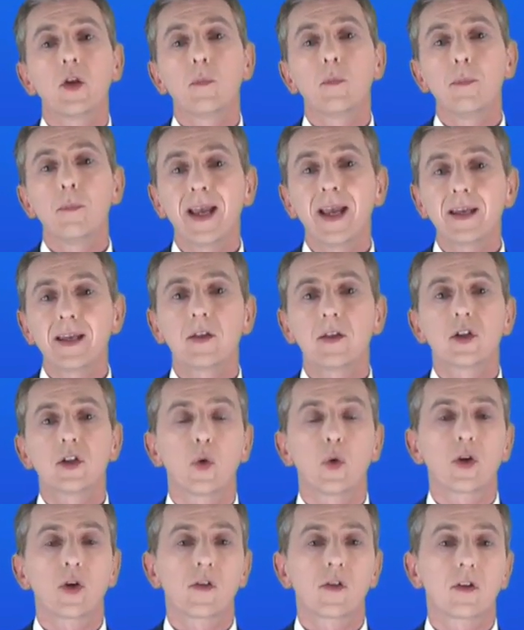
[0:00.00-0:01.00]
You may need
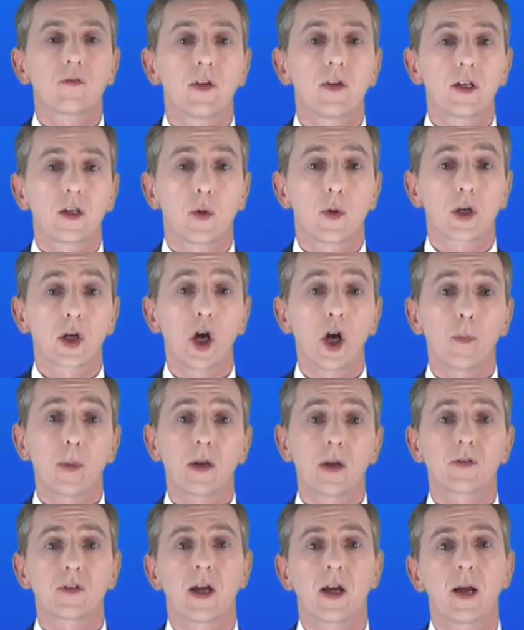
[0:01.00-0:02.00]
to watch this video a
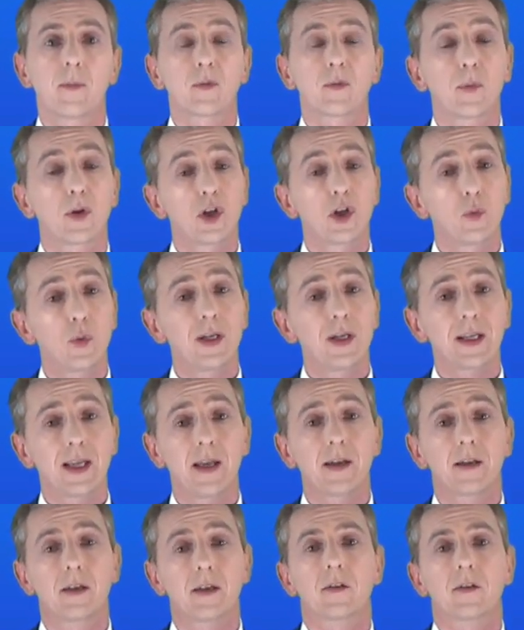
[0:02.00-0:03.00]
couple of times, but you will
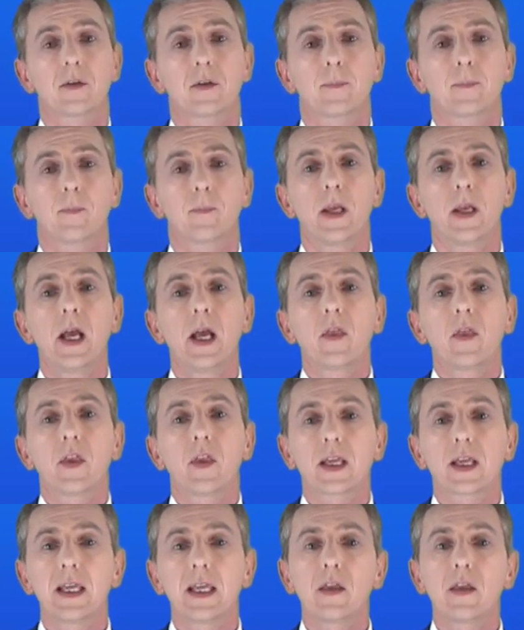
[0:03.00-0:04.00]
get it.
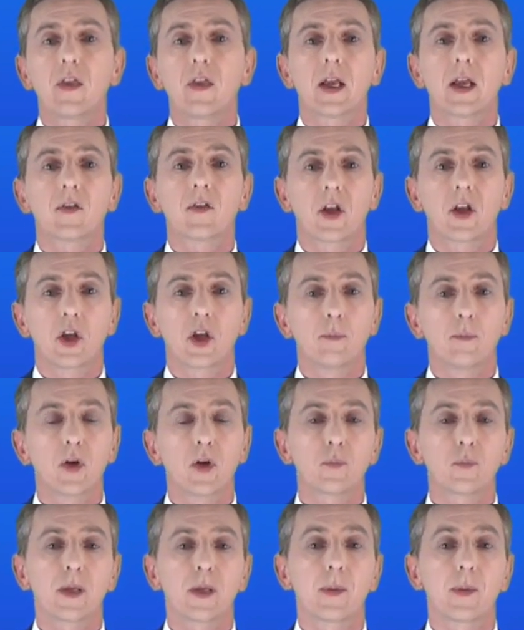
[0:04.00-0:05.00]
The key thing is that you
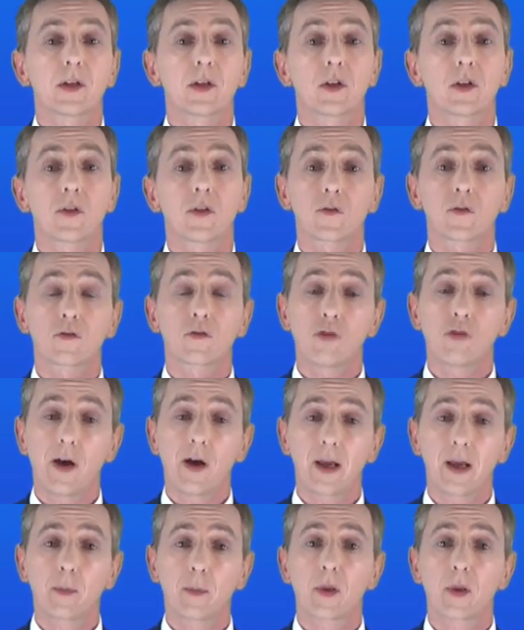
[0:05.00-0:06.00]
must be able to
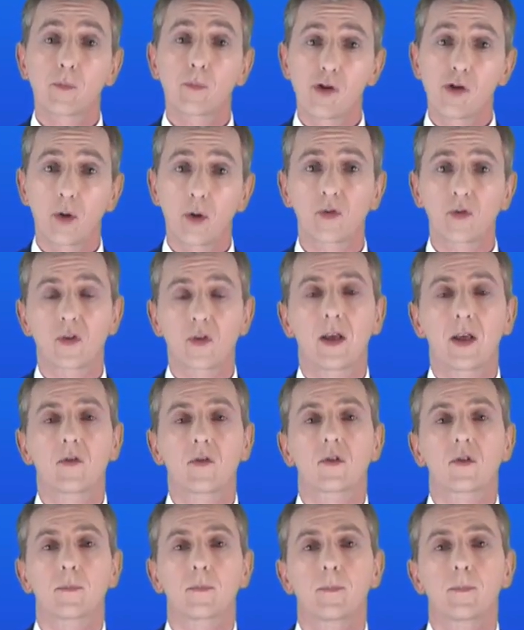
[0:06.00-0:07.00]
describe the
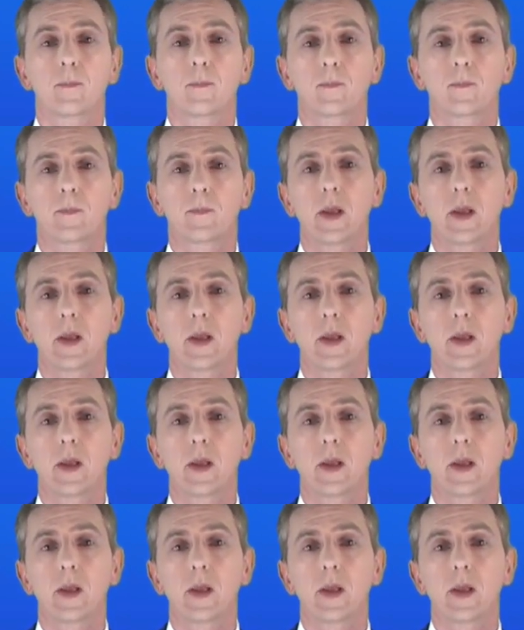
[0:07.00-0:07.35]
process.